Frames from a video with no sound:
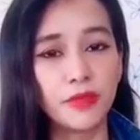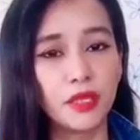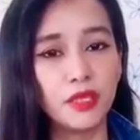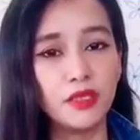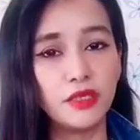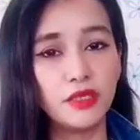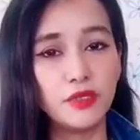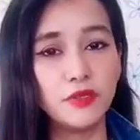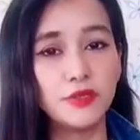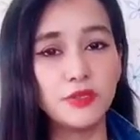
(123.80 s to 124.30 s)

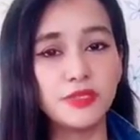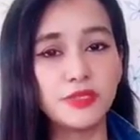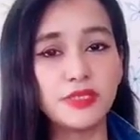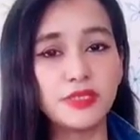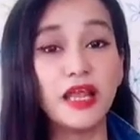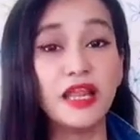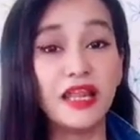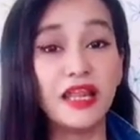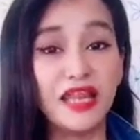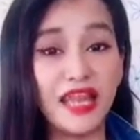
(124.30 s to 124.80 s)
use
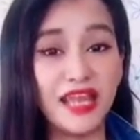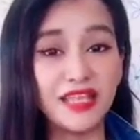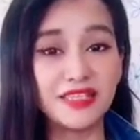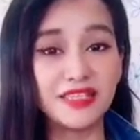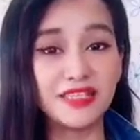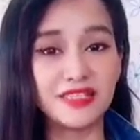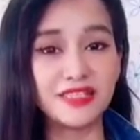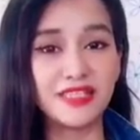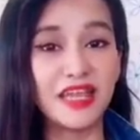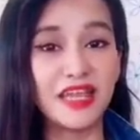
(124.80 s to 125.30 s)

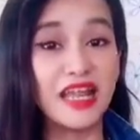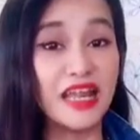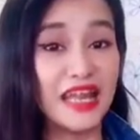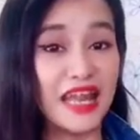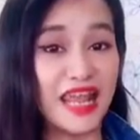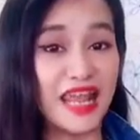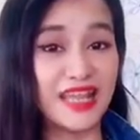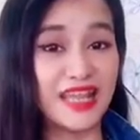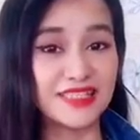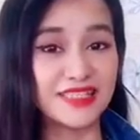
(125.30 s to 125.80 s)
let's
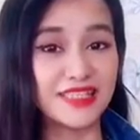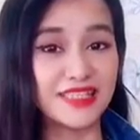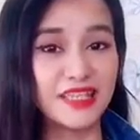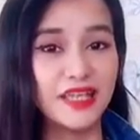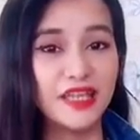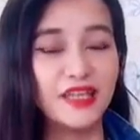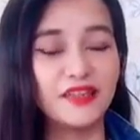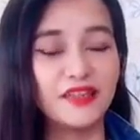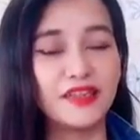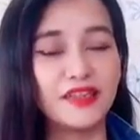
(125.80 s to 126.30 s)

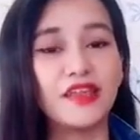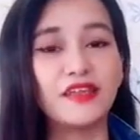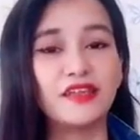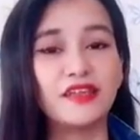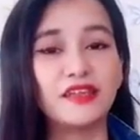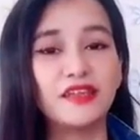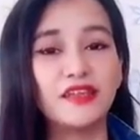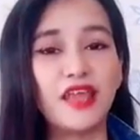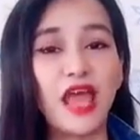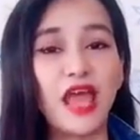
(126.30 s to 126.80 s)
that
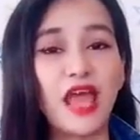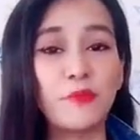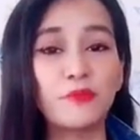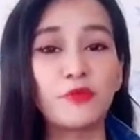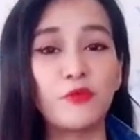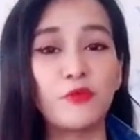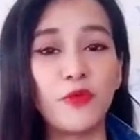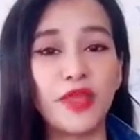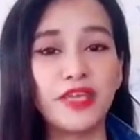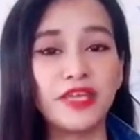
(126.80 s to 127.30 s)

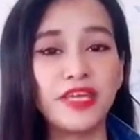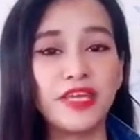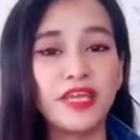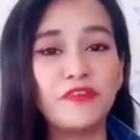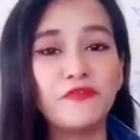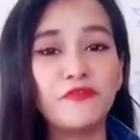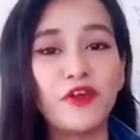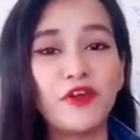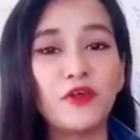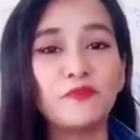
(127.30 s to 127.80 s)
abbreviated
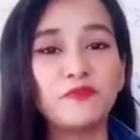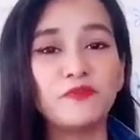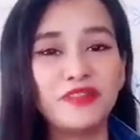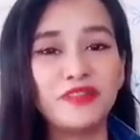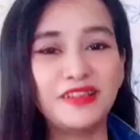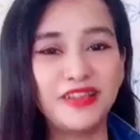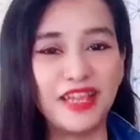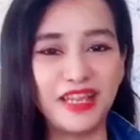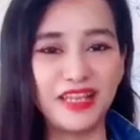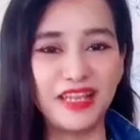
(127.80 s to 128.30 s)
from
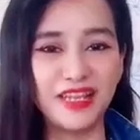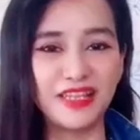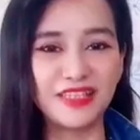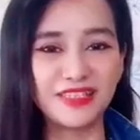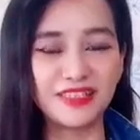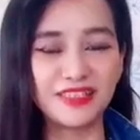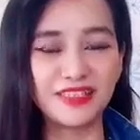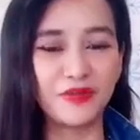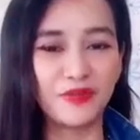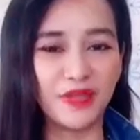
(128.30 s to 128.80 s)
let us.
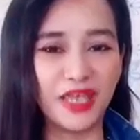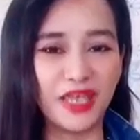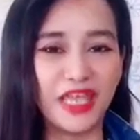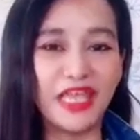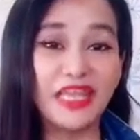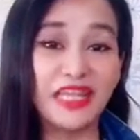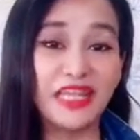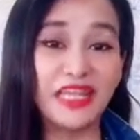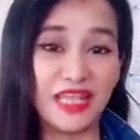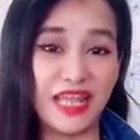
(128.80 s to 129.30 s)

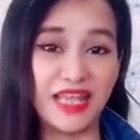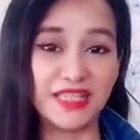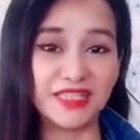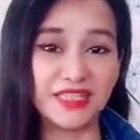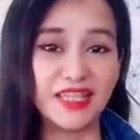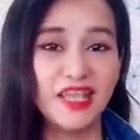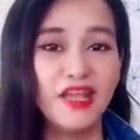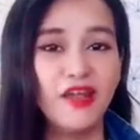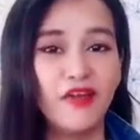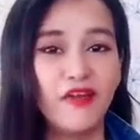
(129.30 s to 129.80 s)
Okay,
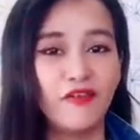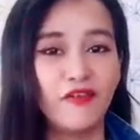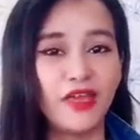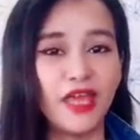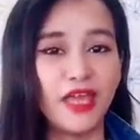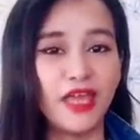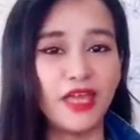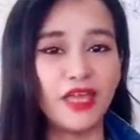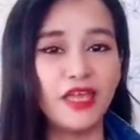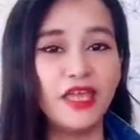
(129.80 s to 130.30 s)

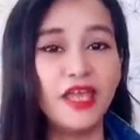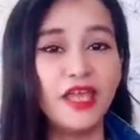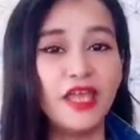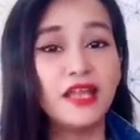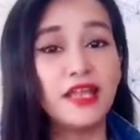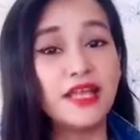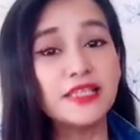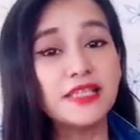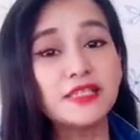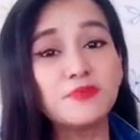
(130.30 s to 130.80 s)

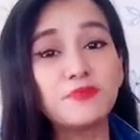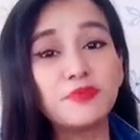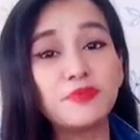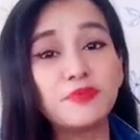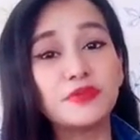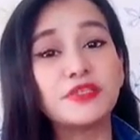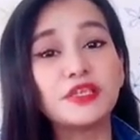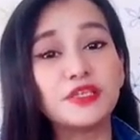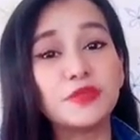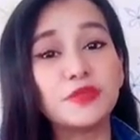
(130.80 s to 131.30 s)
let's
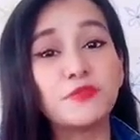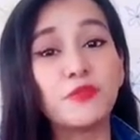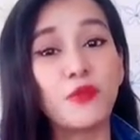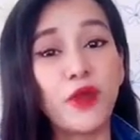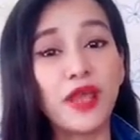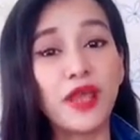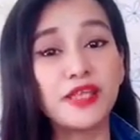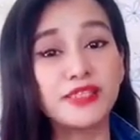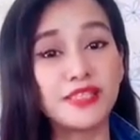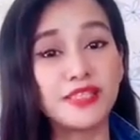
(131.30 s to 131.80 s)
put the
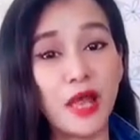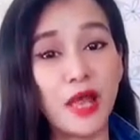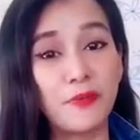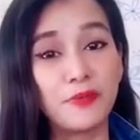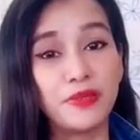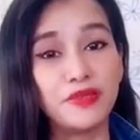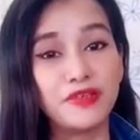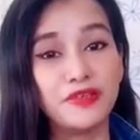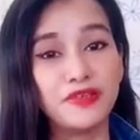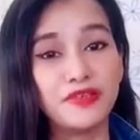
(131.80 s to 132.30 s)
price up,
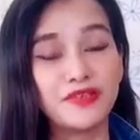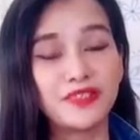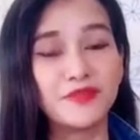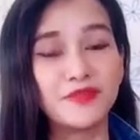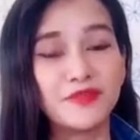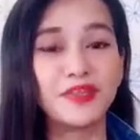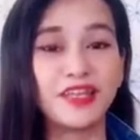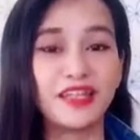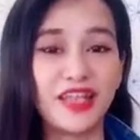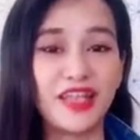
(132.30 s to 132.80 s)

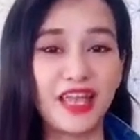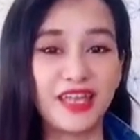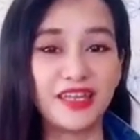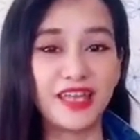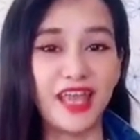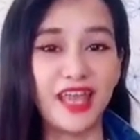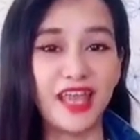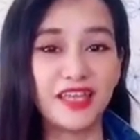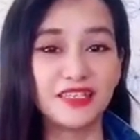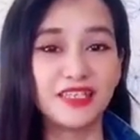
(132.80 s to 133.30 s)
something like
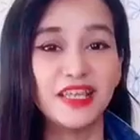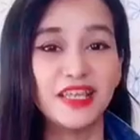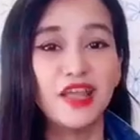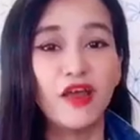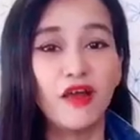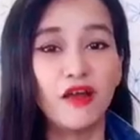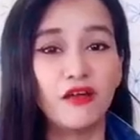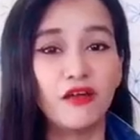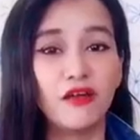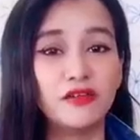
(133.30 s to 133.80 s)
that,
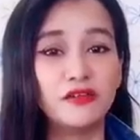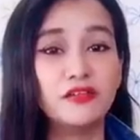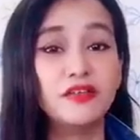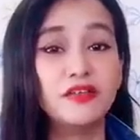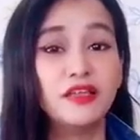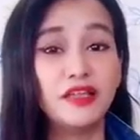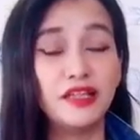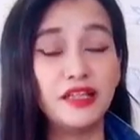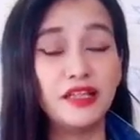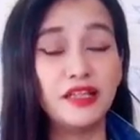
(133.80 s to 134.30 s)
or
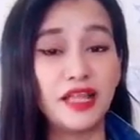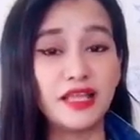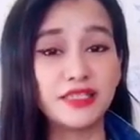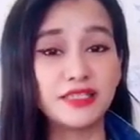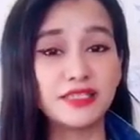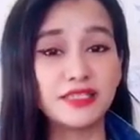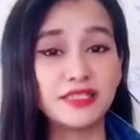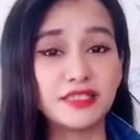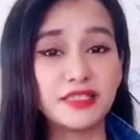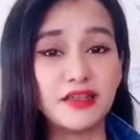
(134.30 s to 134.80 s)
let's